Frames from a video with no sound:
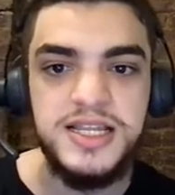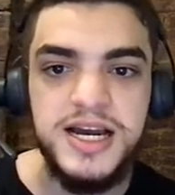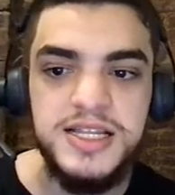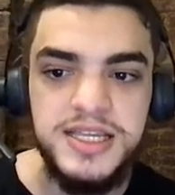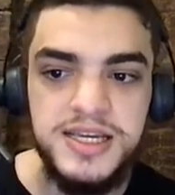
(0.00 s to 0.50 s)

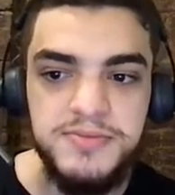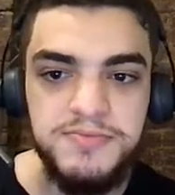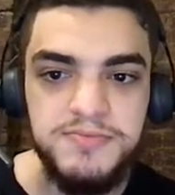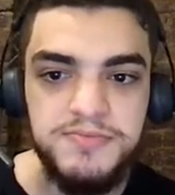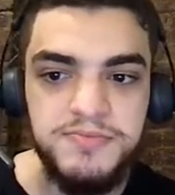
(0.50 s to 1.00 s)
ID.
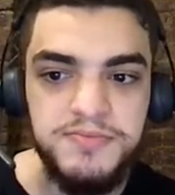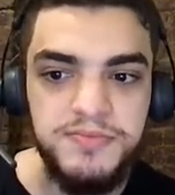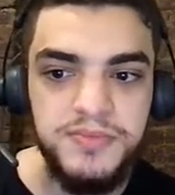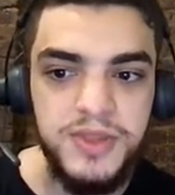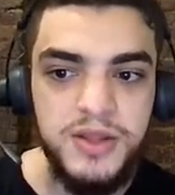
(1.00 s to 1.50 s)

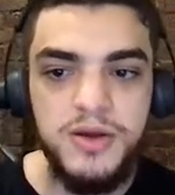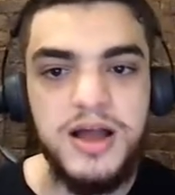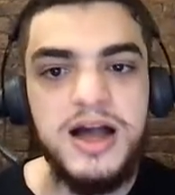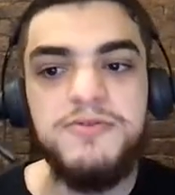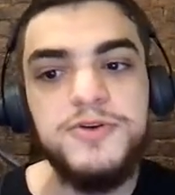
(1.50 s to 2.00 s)

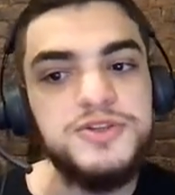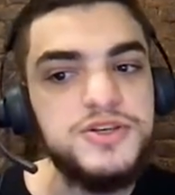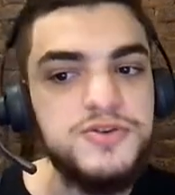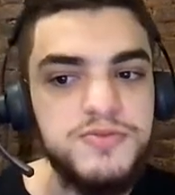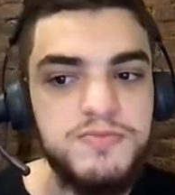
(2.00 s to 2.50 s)
I've
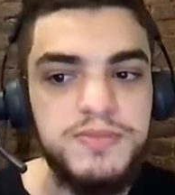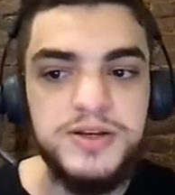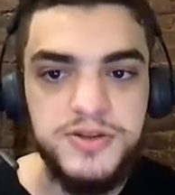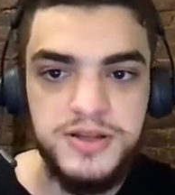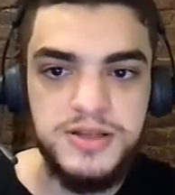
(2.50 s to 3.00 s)
also
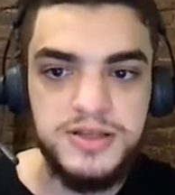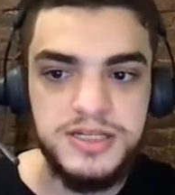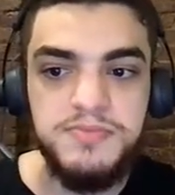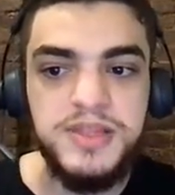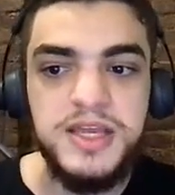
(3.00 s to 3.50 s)
built
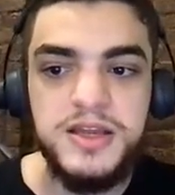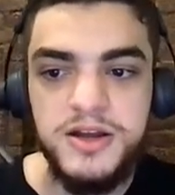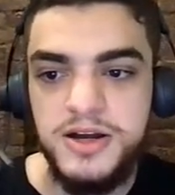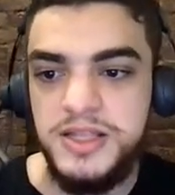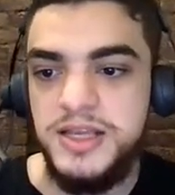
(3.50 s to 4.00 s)
something
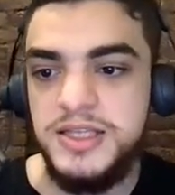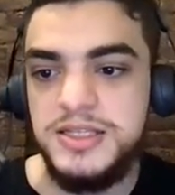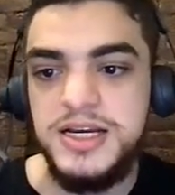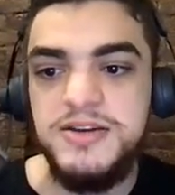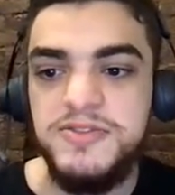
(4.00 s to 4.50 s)
on
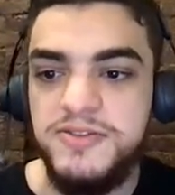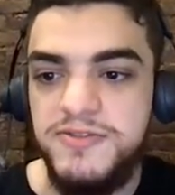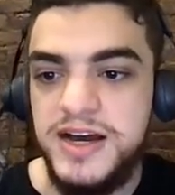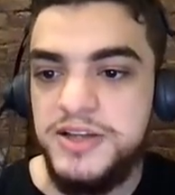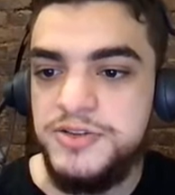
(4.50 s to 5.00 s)
inside of the
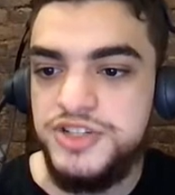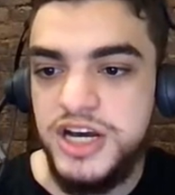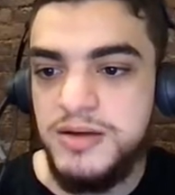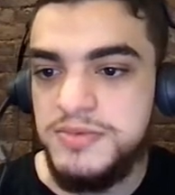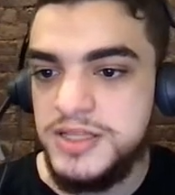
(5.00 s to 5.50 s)
file
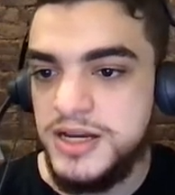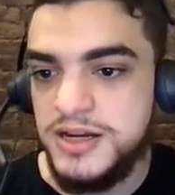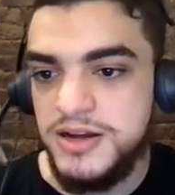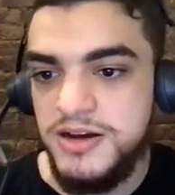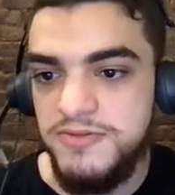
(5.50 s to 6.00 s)

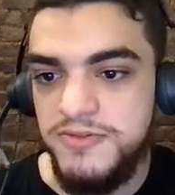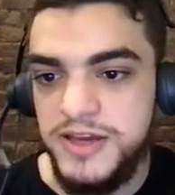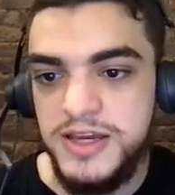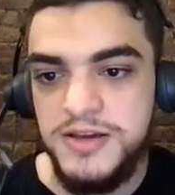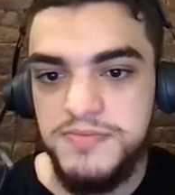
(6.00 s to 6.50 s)

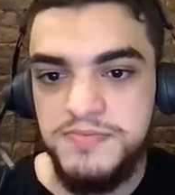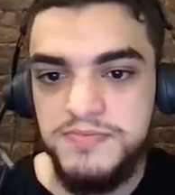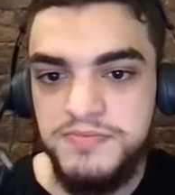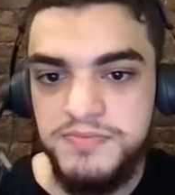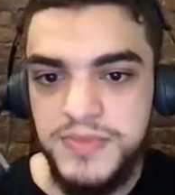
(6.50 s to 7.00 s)
jobs.config.
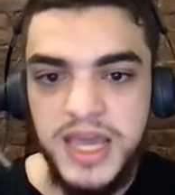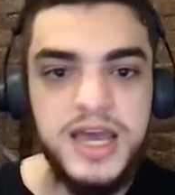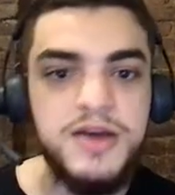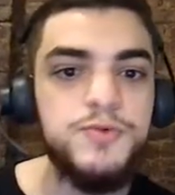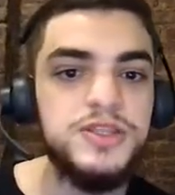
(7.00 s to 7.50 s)

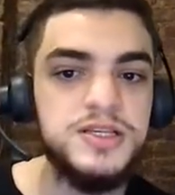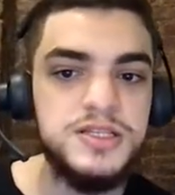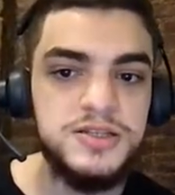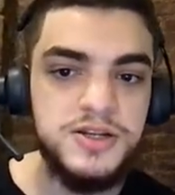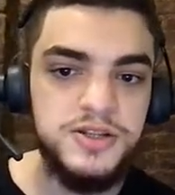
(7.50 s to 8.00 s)
And what this
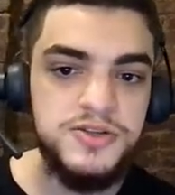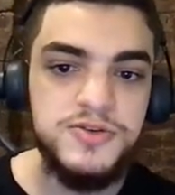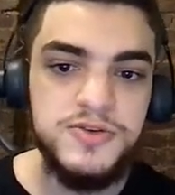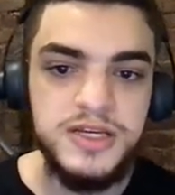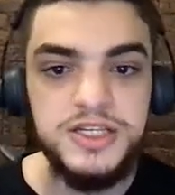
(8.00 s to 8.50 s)
is going to
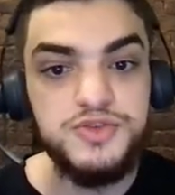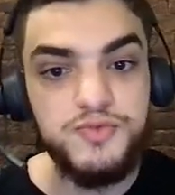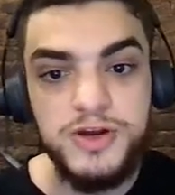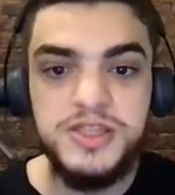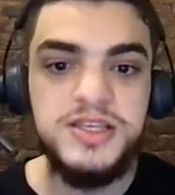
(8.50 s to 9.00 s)
do is
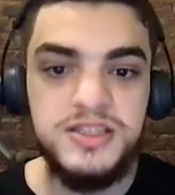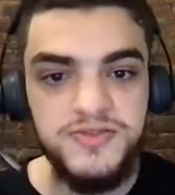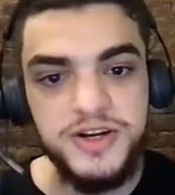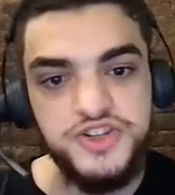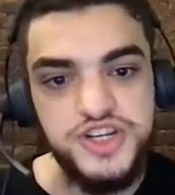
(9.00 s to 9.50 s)
run this
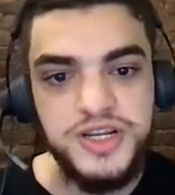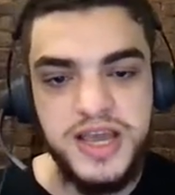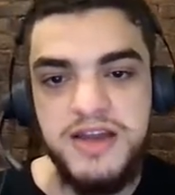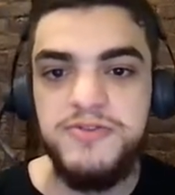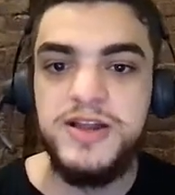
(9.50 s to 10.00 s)
function
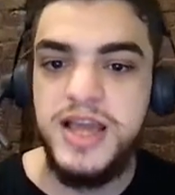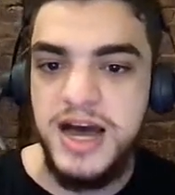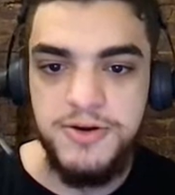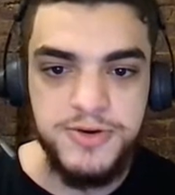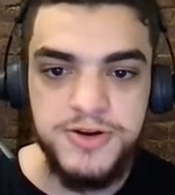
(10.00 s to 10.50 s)
every
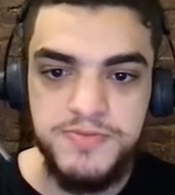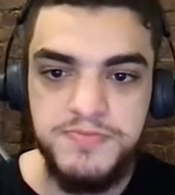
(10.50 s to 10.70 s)
hour.